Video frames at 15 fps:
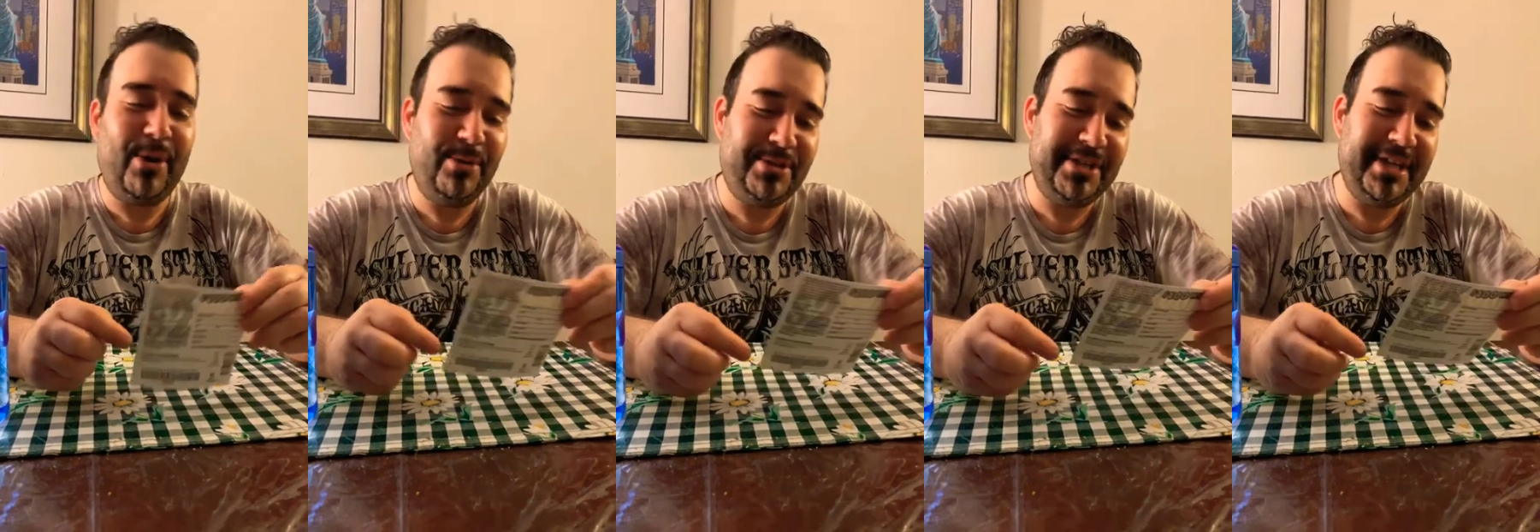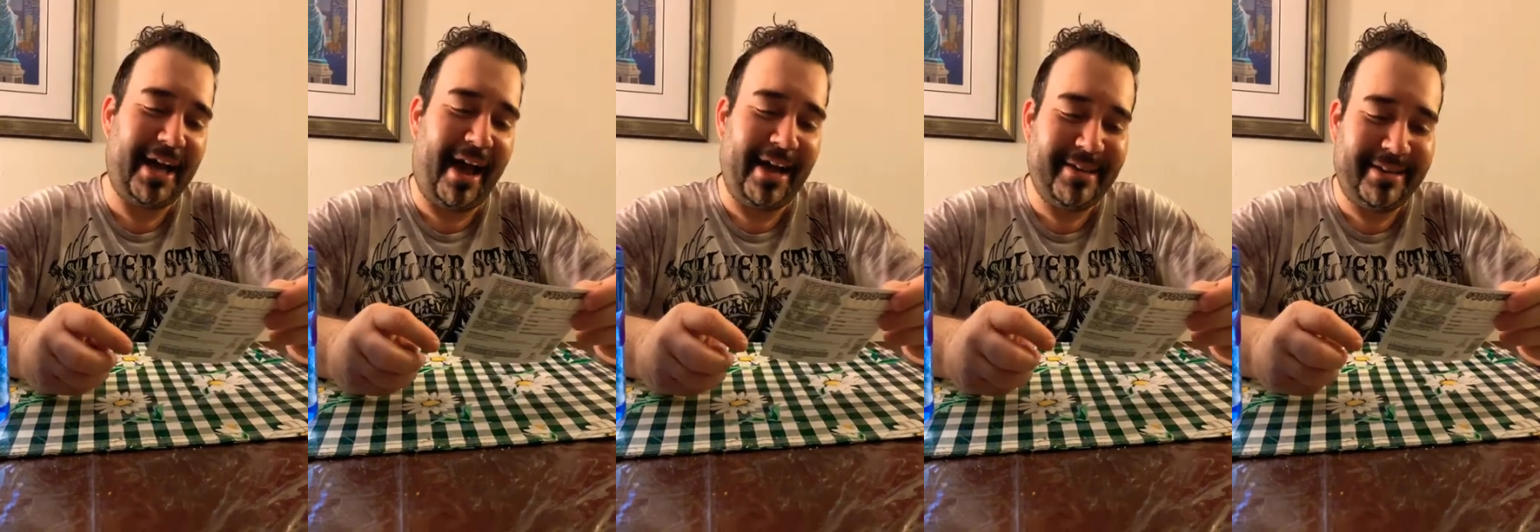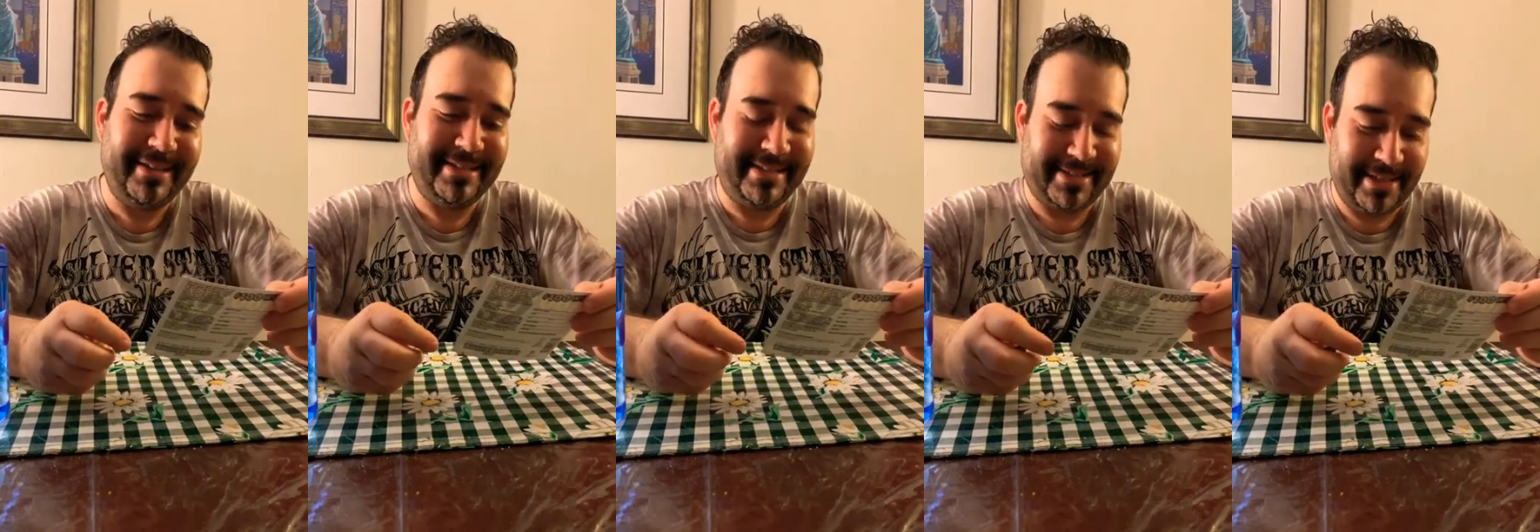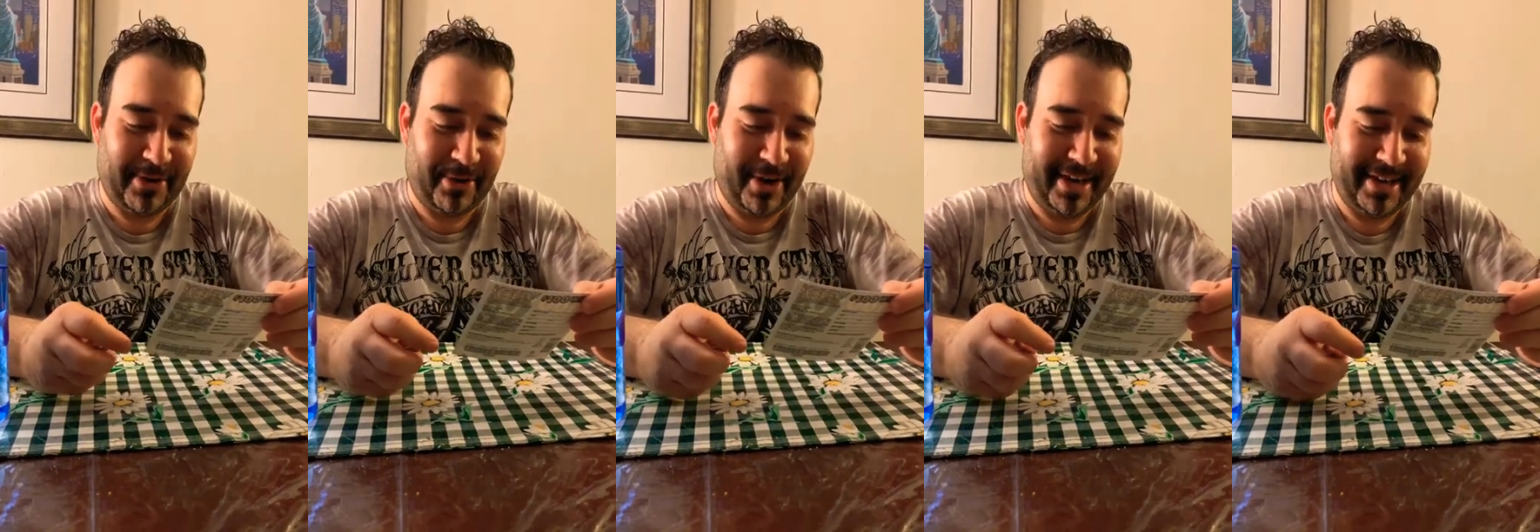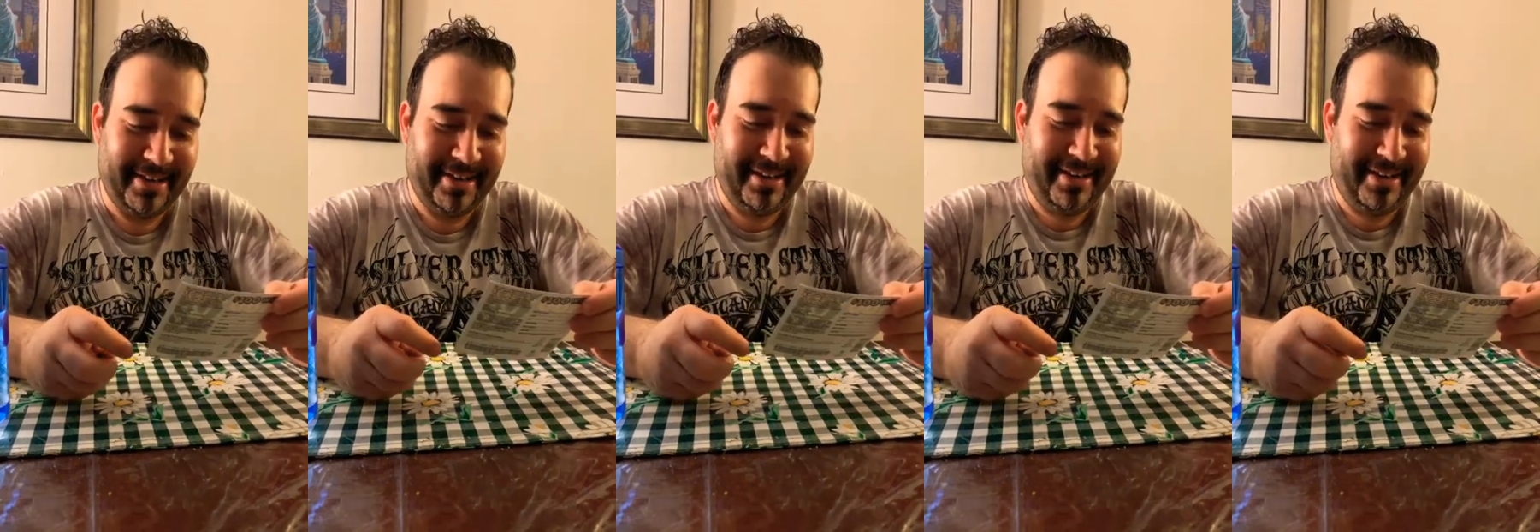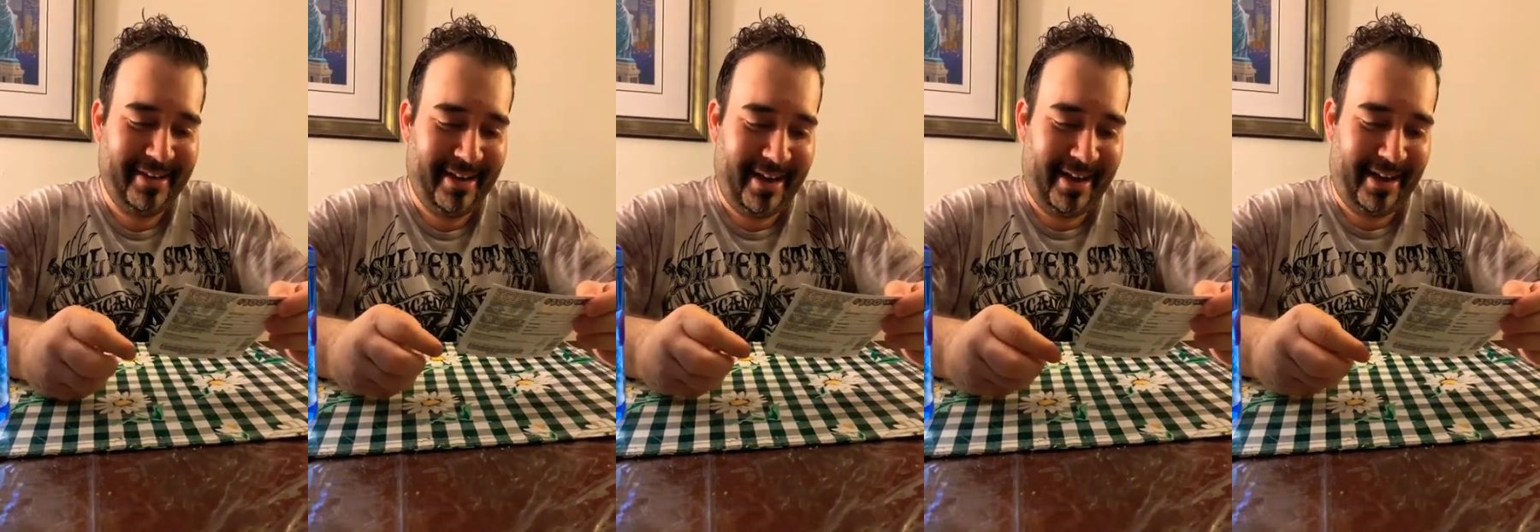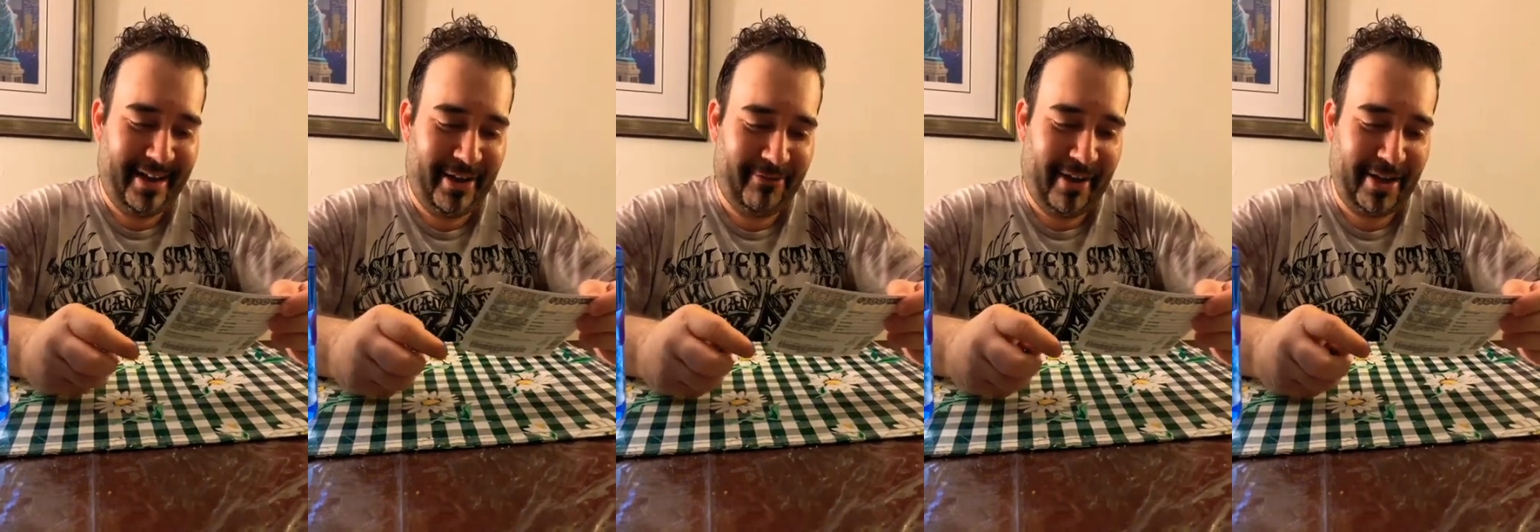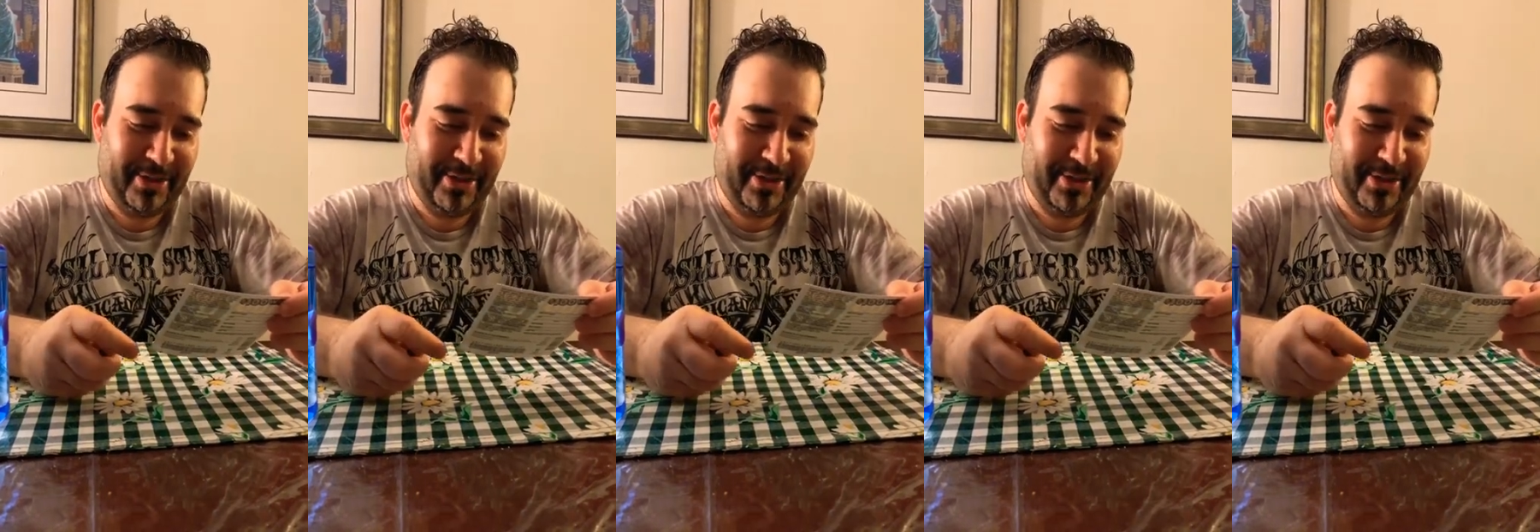coaching? I'd consider it. If